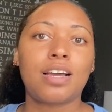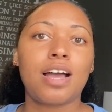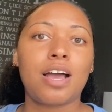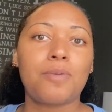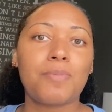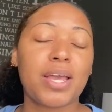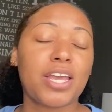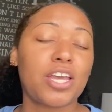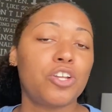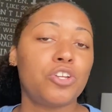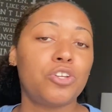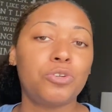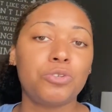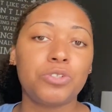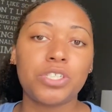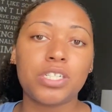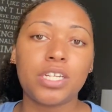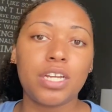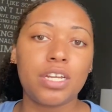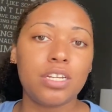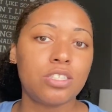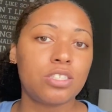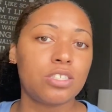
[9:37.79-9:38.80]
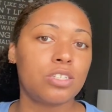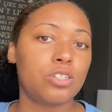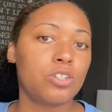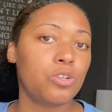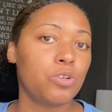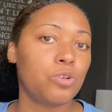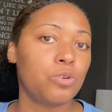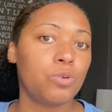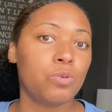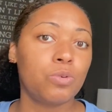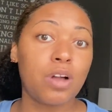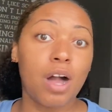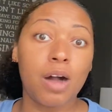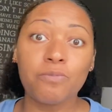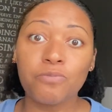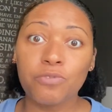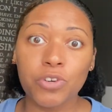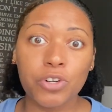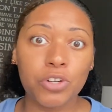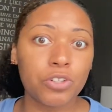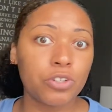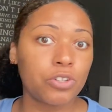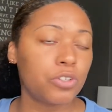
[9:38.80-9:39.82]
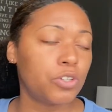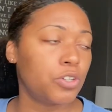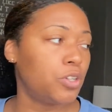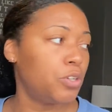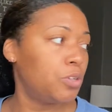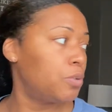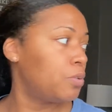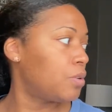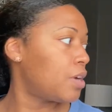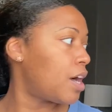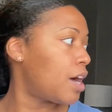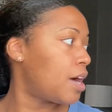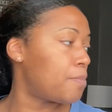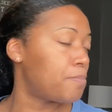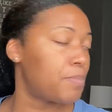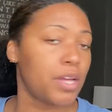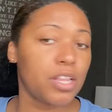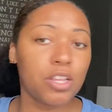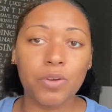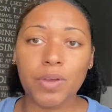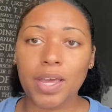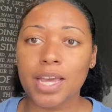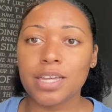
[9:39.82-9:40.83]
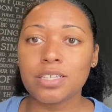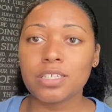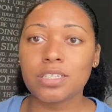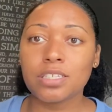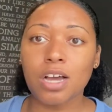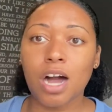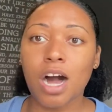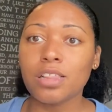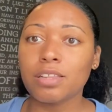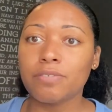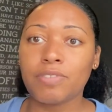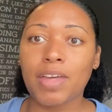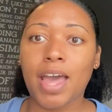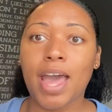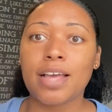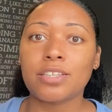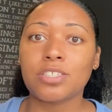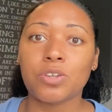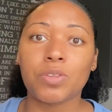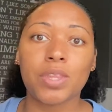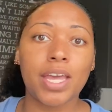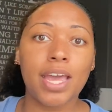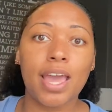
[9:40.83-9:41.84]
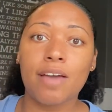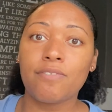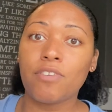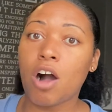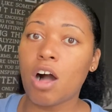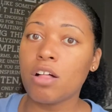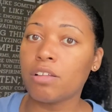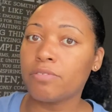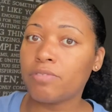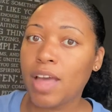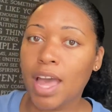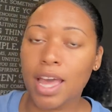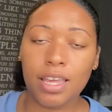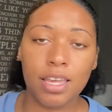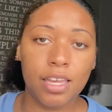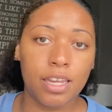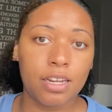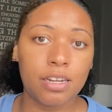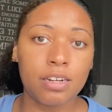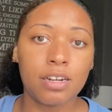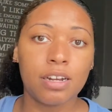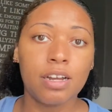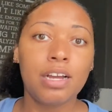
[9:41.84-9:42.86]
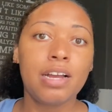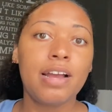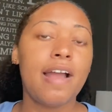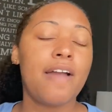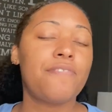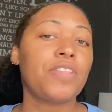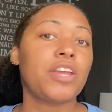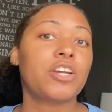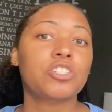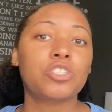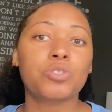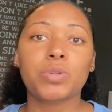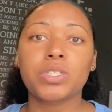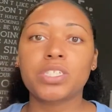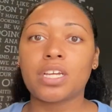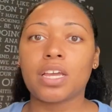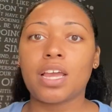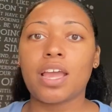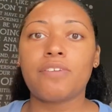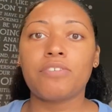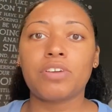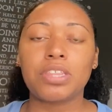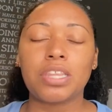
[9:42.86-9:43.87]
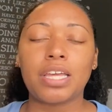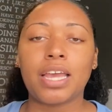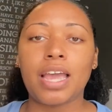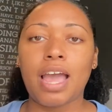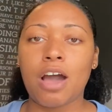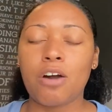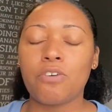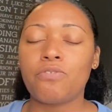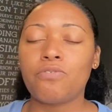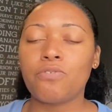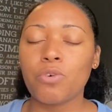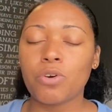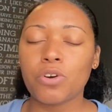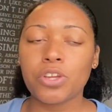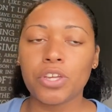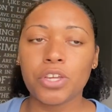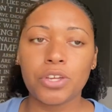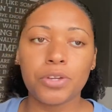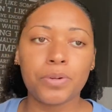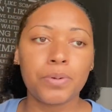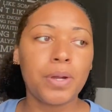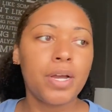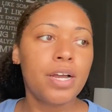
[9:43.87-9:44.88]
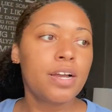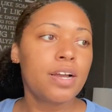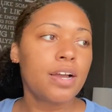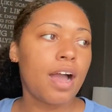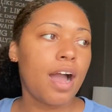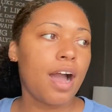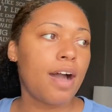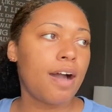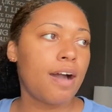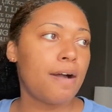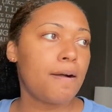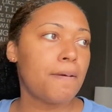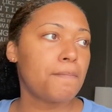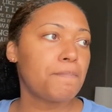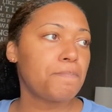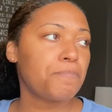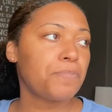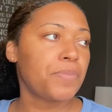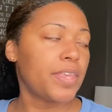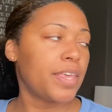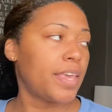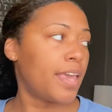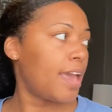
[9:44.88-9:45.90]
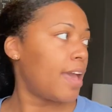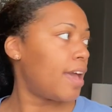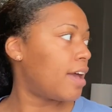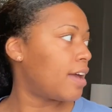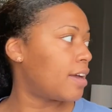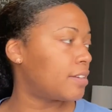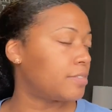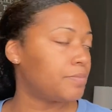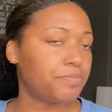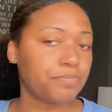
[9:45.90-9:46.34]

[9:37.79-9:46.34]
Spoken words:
I get new sheets, new comforter, new pillowcases, all of that. So they have all of that here, and they're switching everything out for you. Yeah.